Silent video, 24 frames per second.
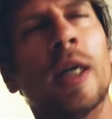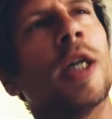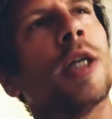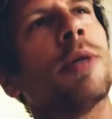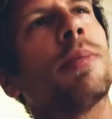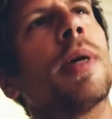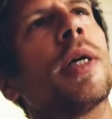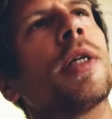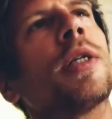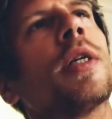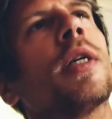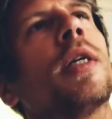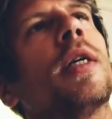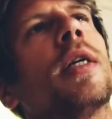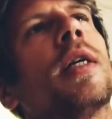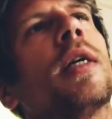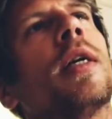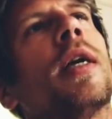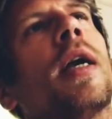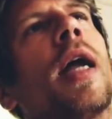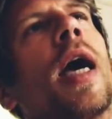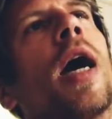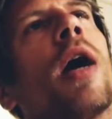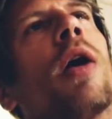especially
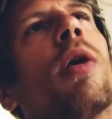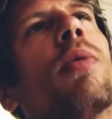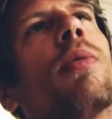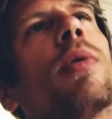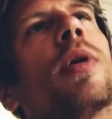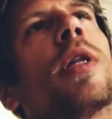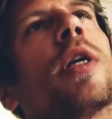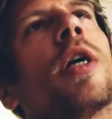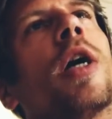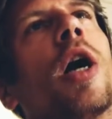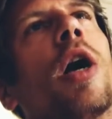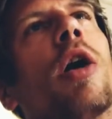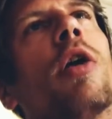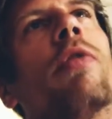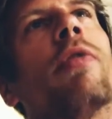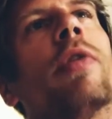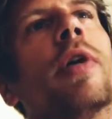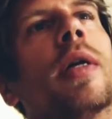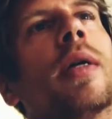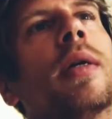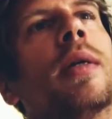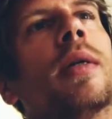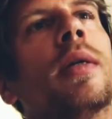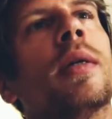now with
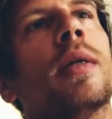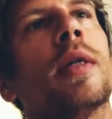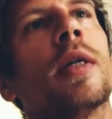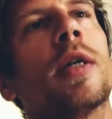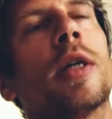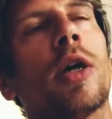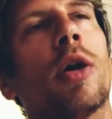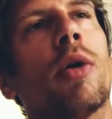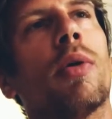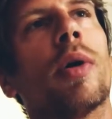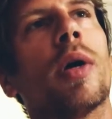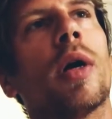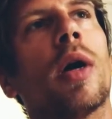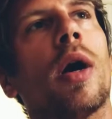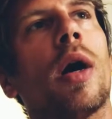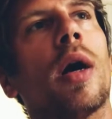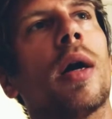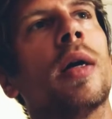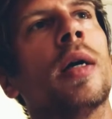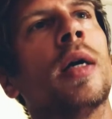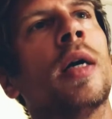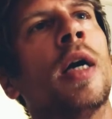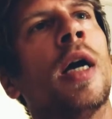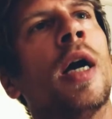COVID going on.